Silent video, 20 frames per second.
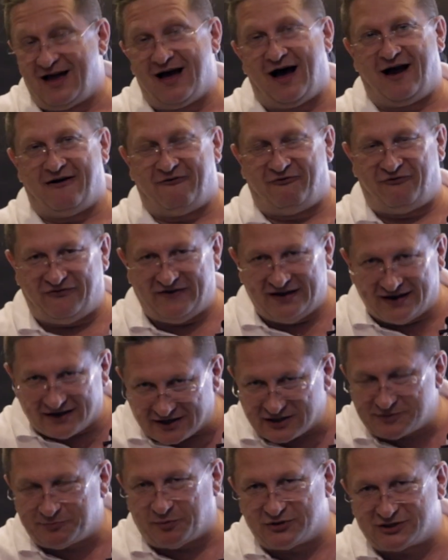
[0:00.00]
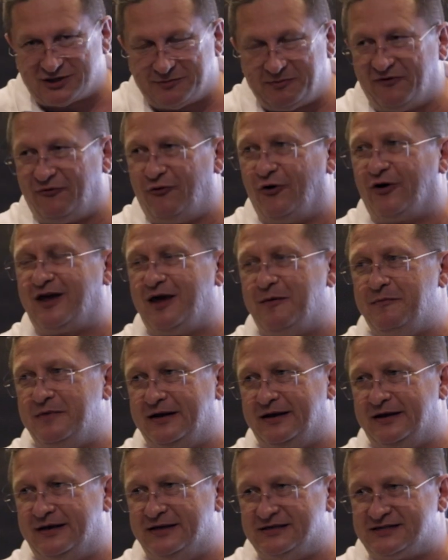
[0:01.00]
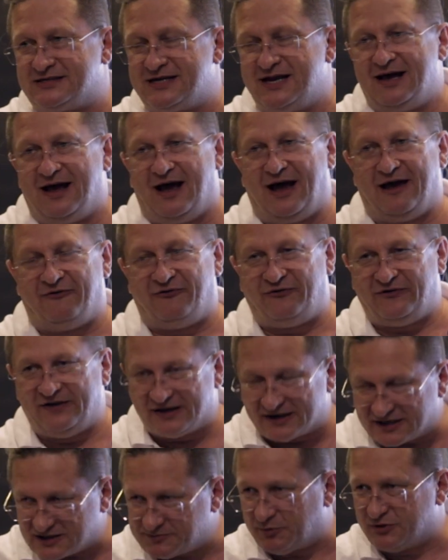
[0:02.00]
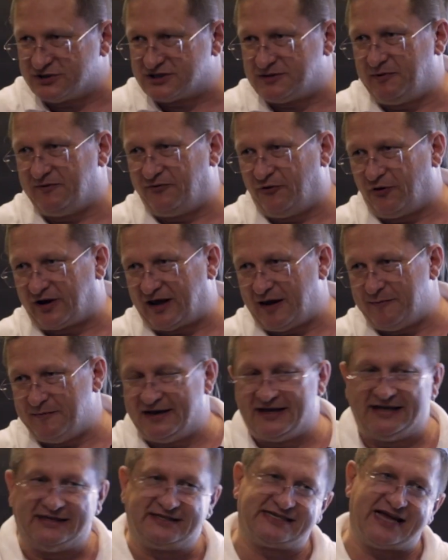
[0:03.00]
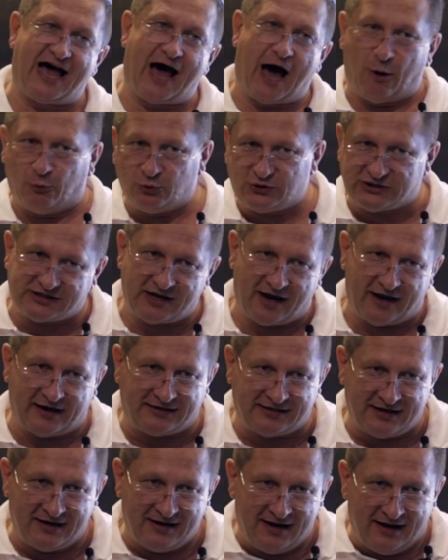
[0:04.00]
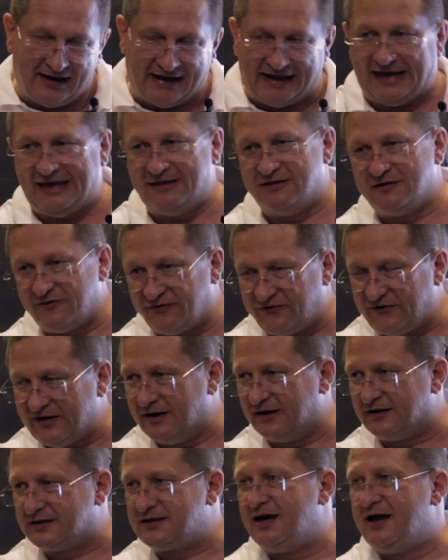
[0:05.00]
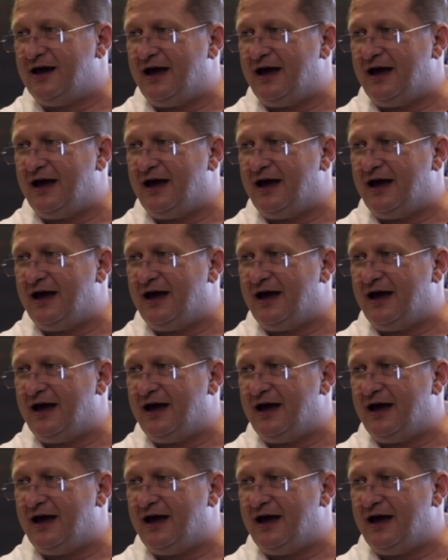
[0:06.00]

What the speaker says: I feel responsible for chameleons. I feel responsible for chameleons outside in the field,